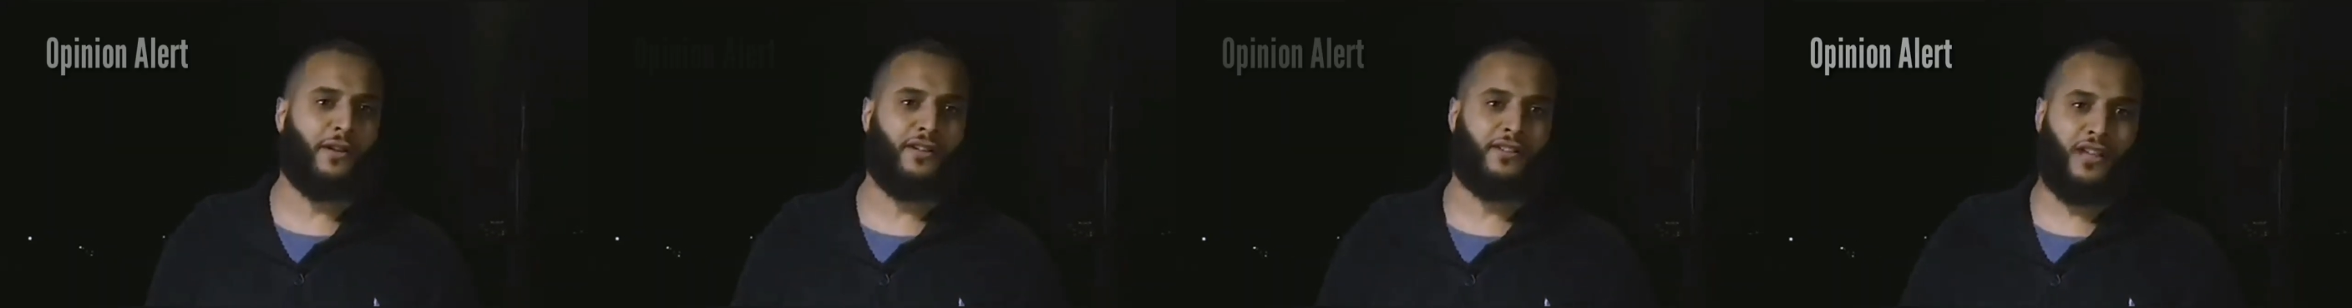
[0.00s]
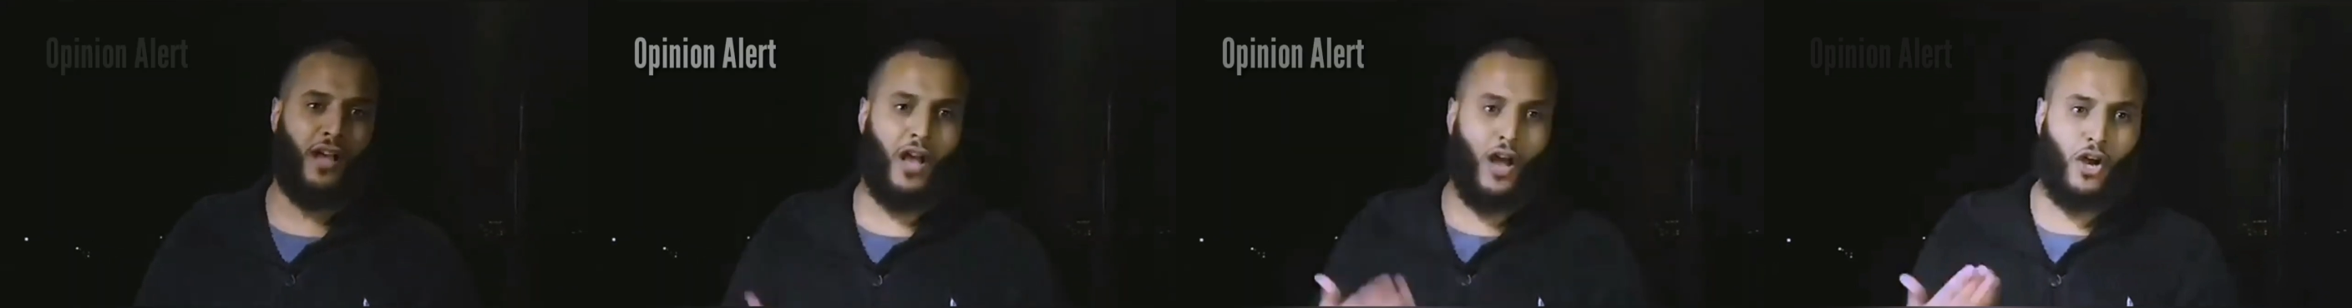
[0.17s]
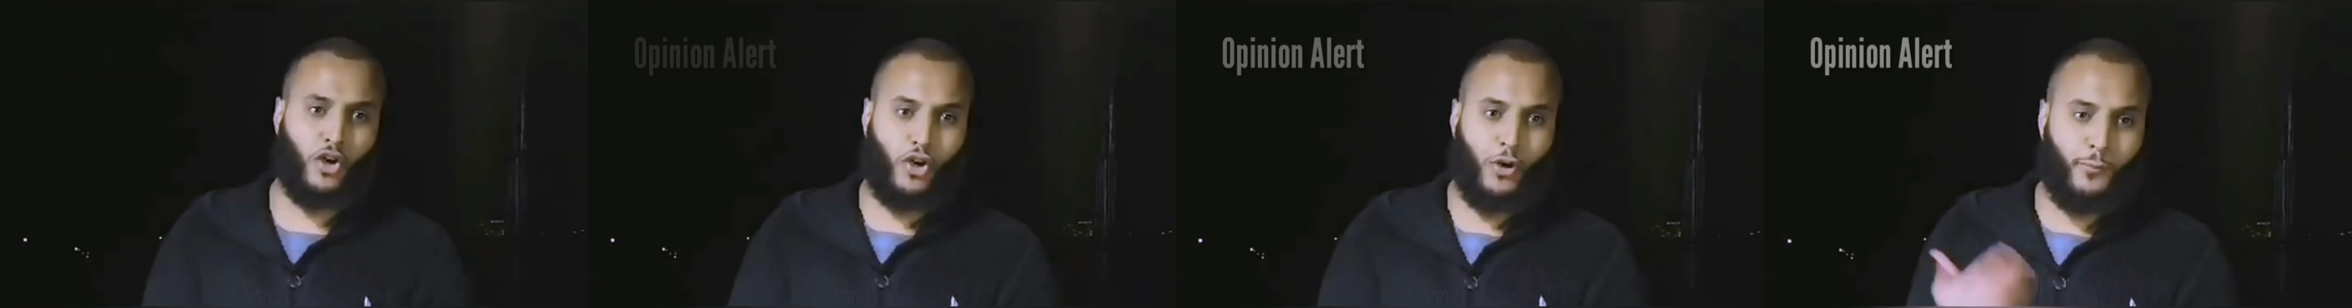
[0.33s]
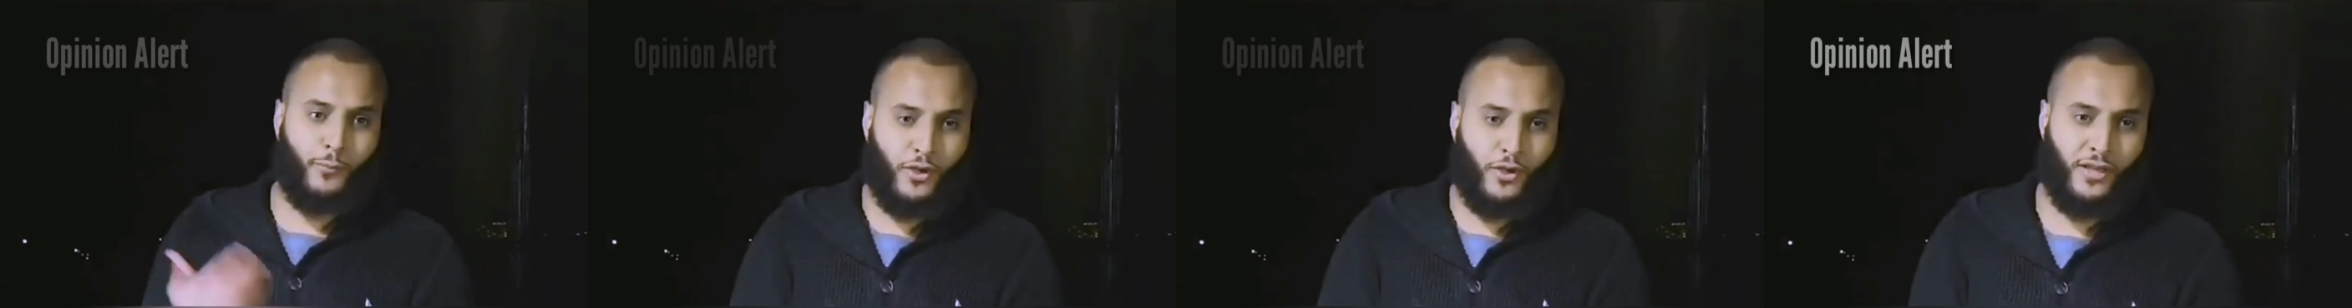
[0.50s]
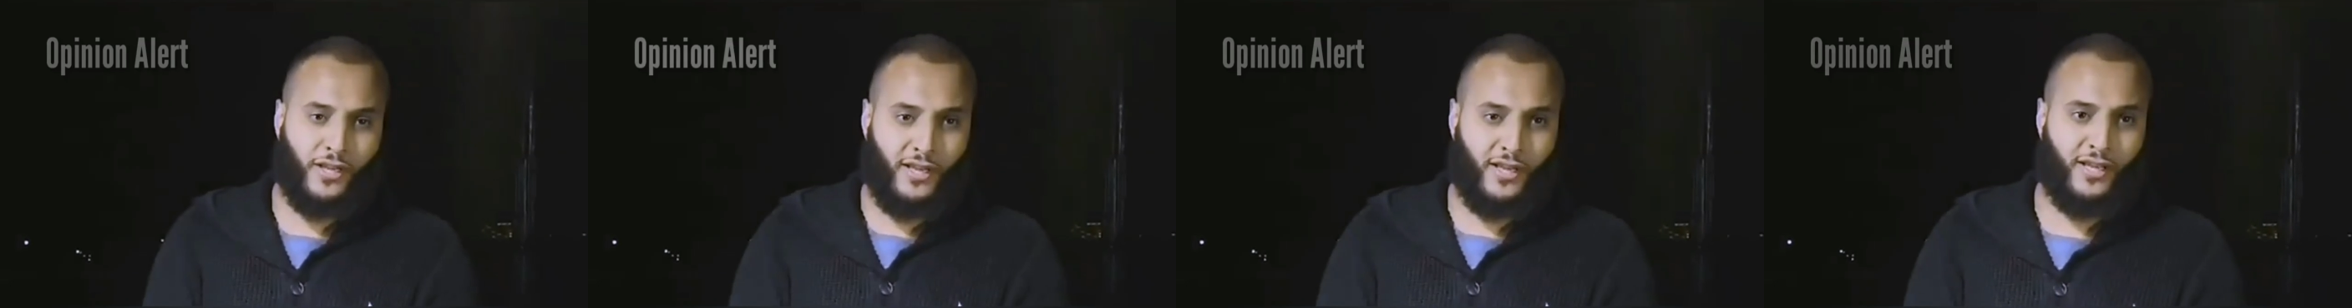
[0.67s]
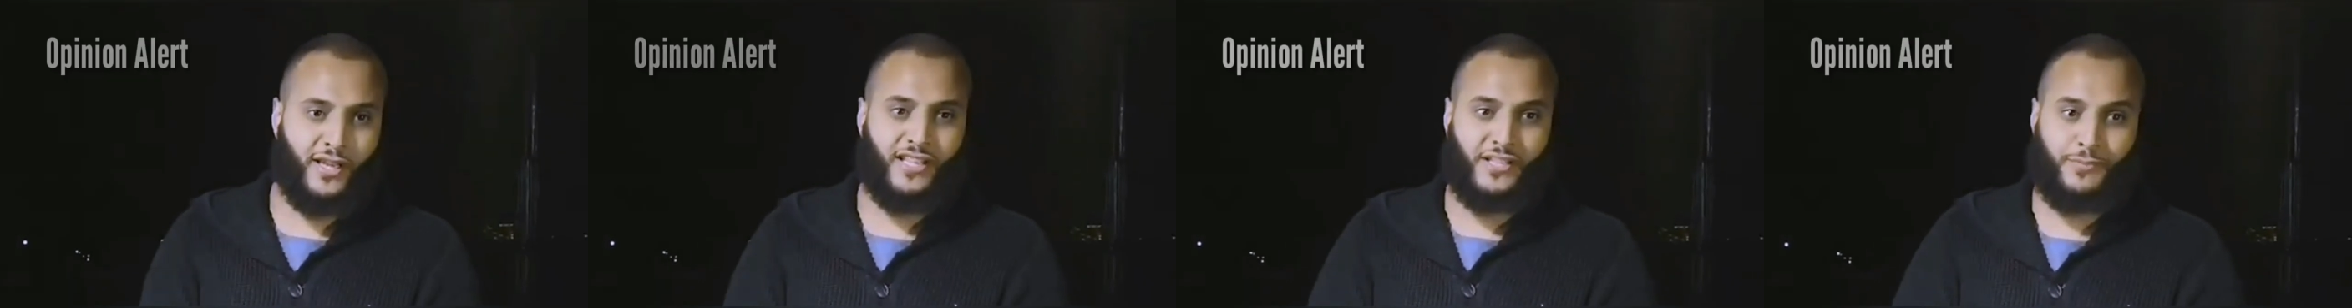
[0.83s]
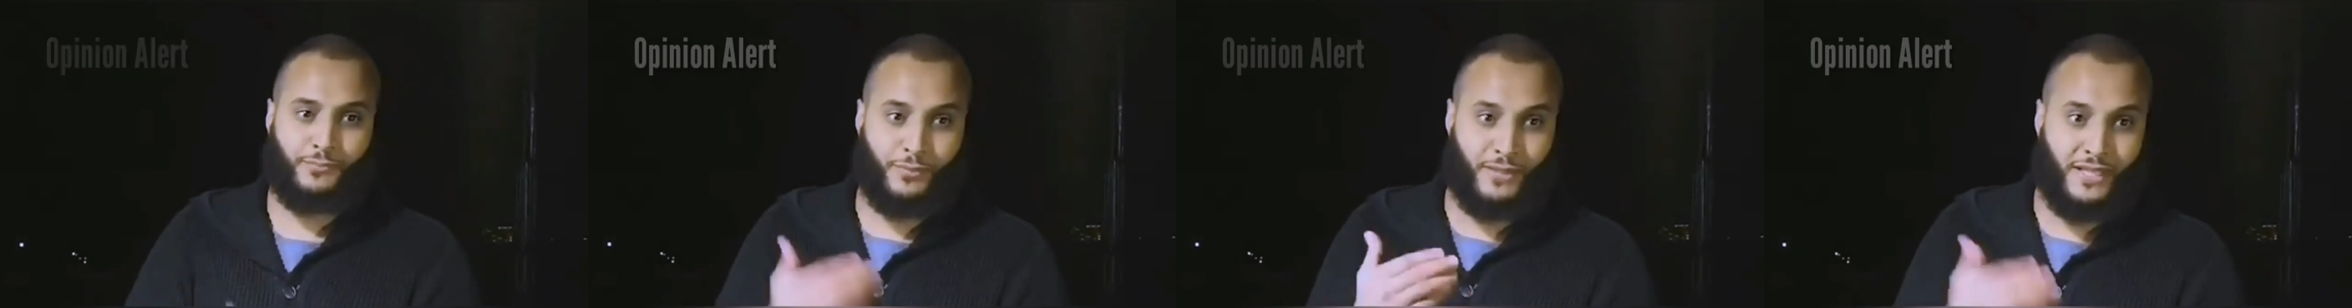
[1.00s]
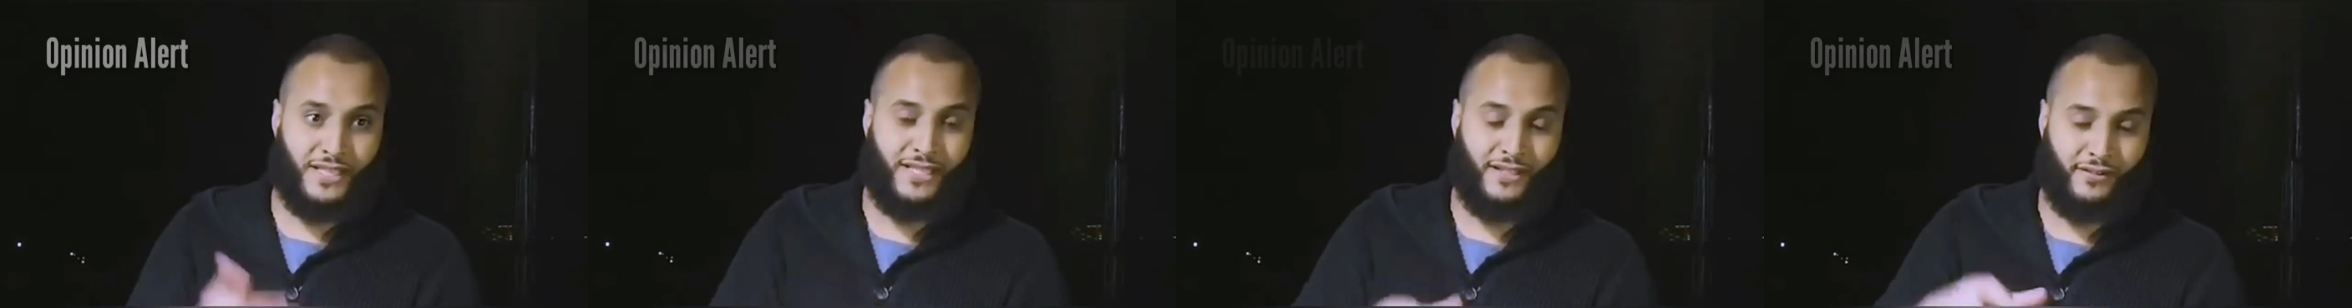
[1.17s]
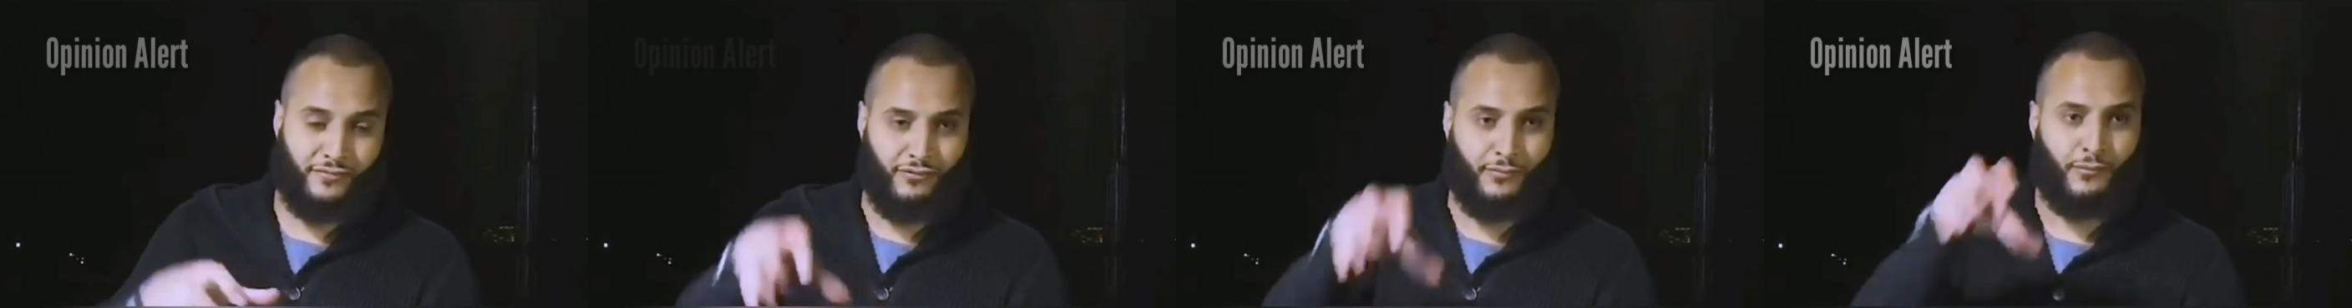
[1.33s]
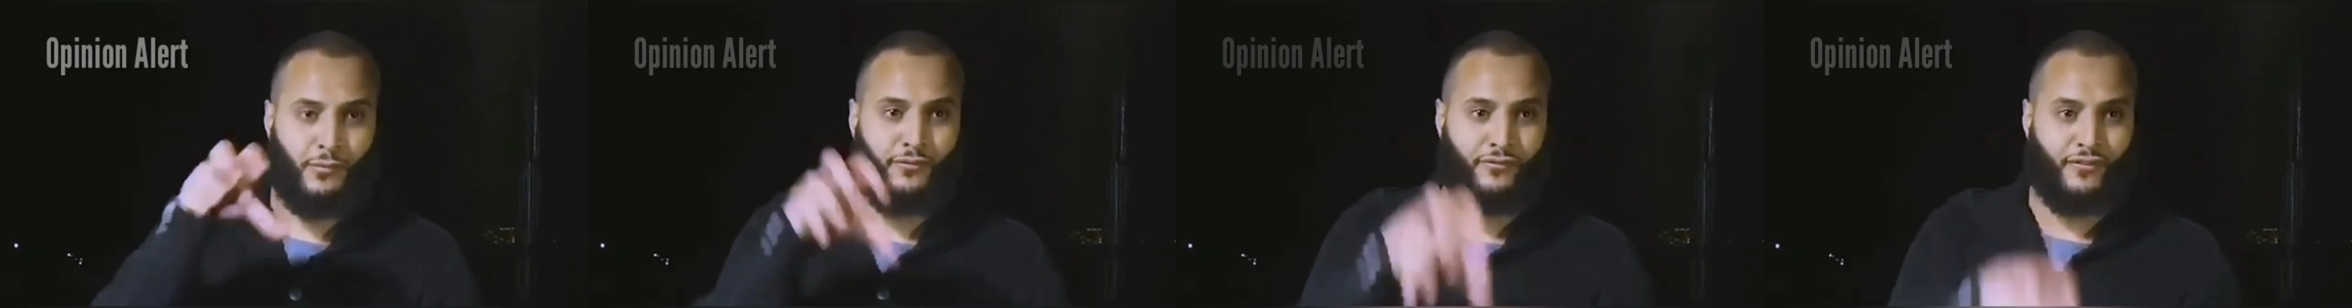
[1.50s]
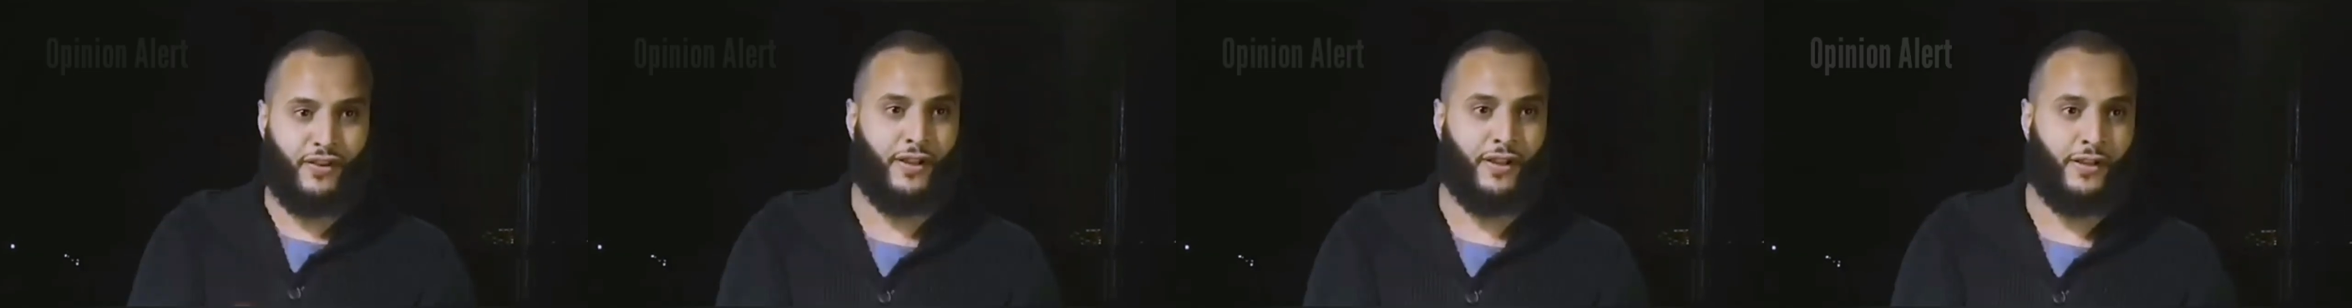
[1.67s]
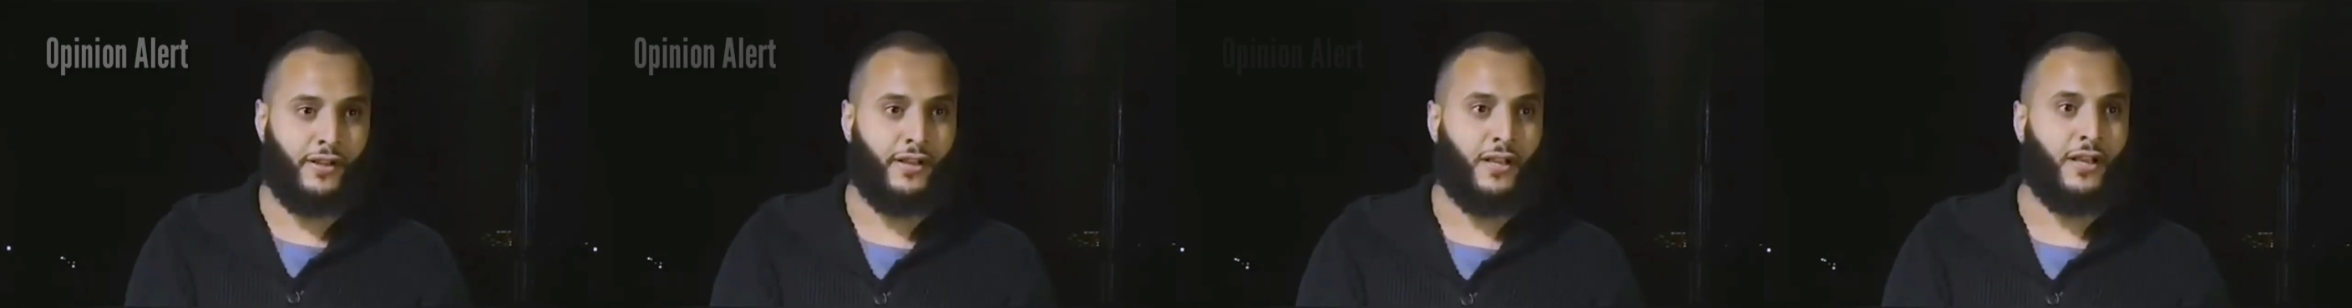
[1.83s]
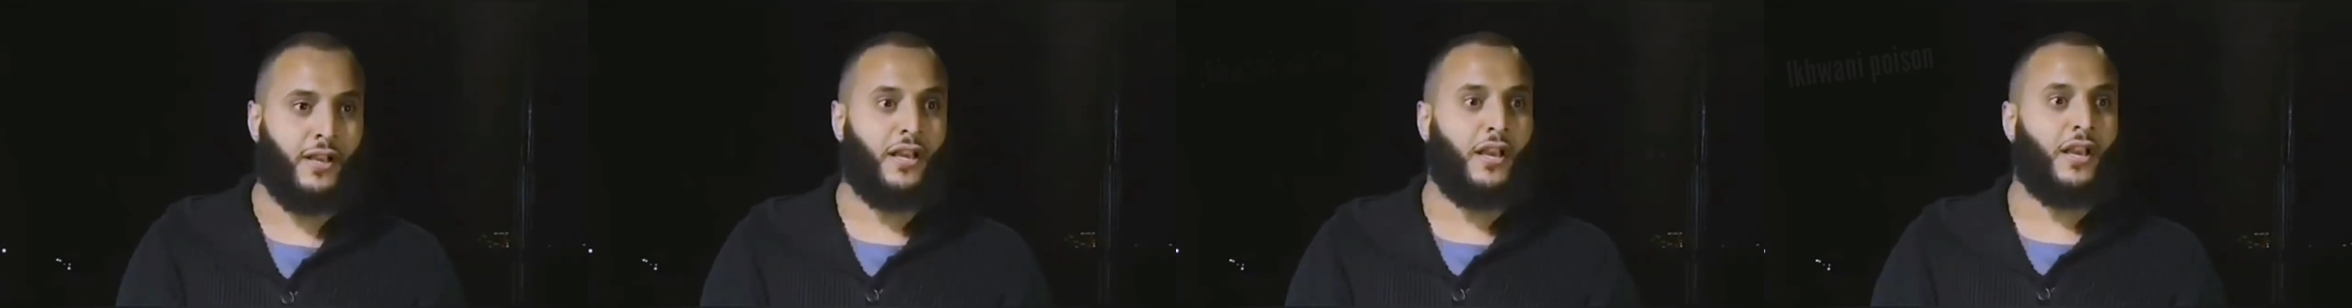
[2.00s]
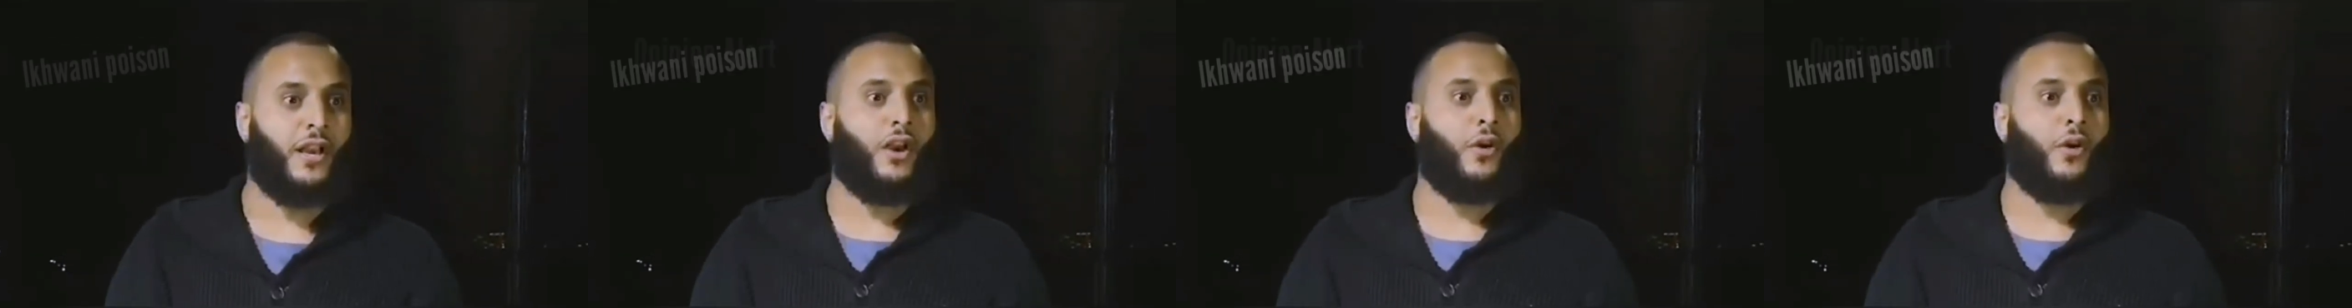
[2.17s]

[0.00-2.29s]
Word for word: about this. Our community is bleeding from within.